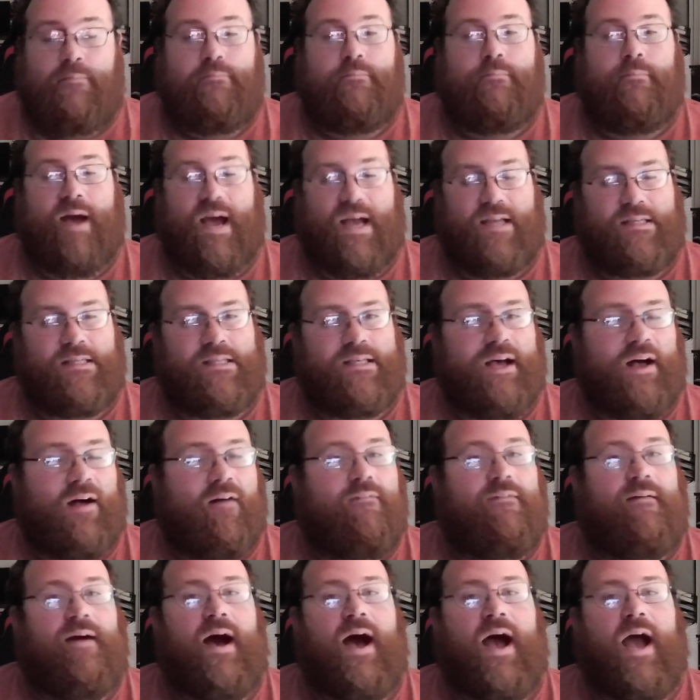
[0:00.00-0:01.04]

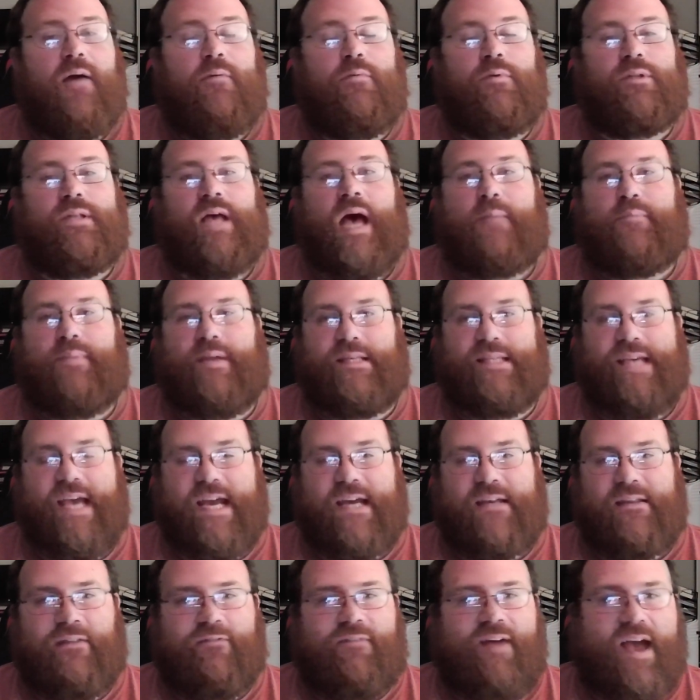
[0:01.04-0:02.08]
Myself, I will not be
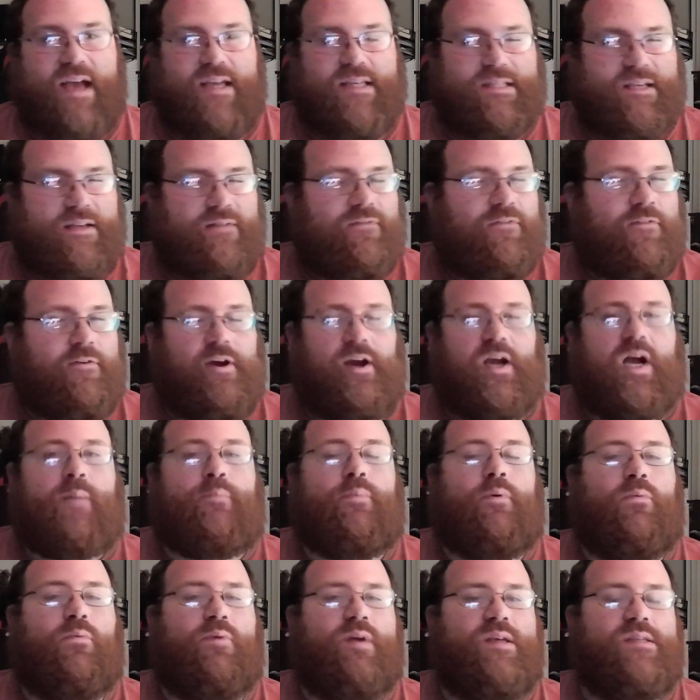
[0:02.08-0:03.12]
taking the vaccine for a
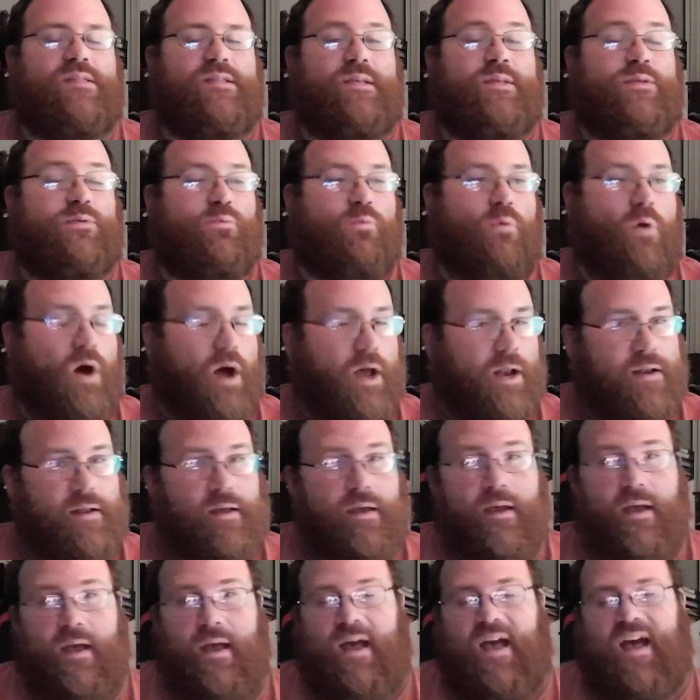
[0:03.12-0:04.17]
couple reasons. One,
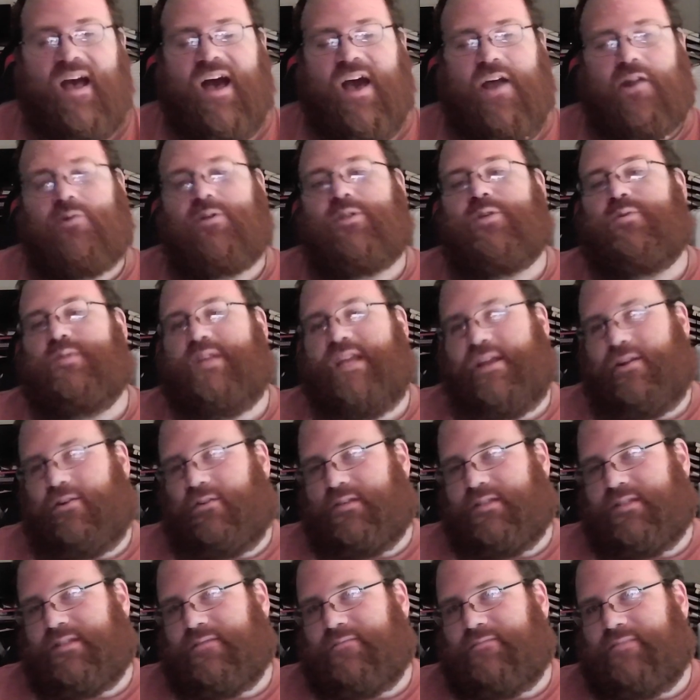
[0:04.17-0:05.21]
I don't do
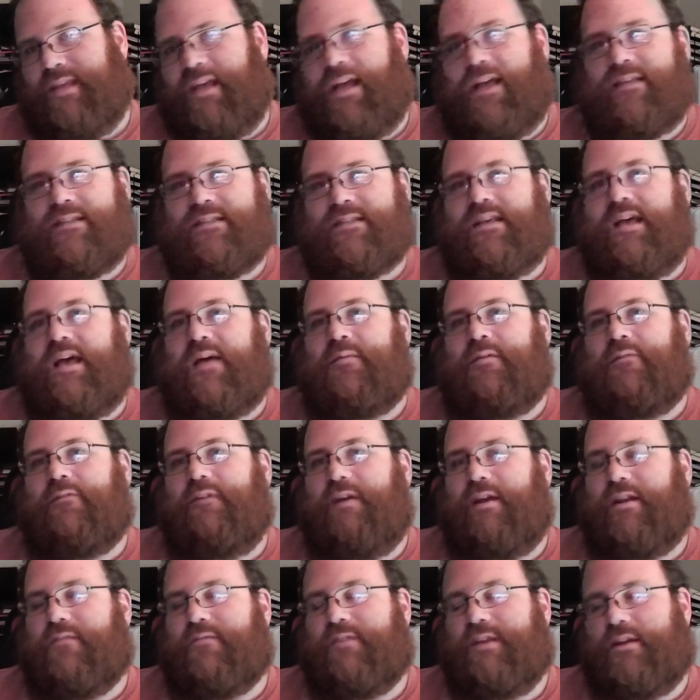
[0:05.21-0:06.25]
needles. Yes, I'm
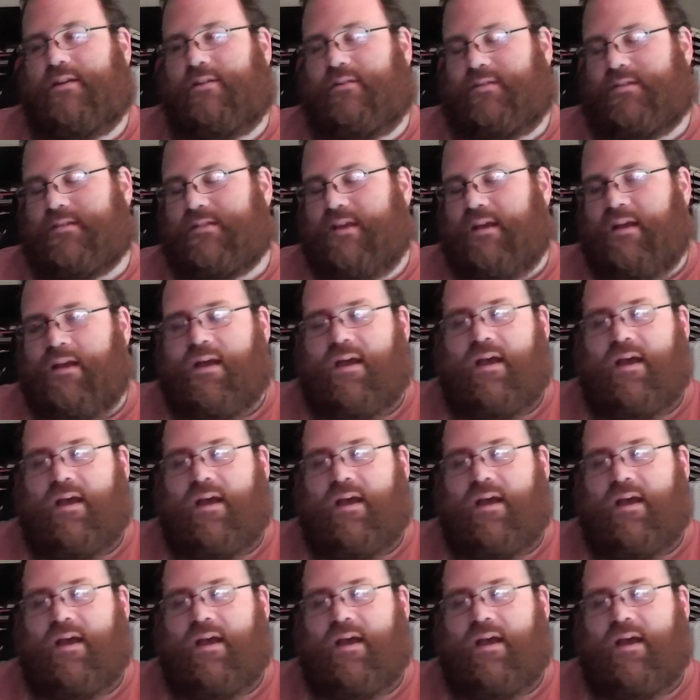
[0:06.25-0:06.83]
afraid of needles.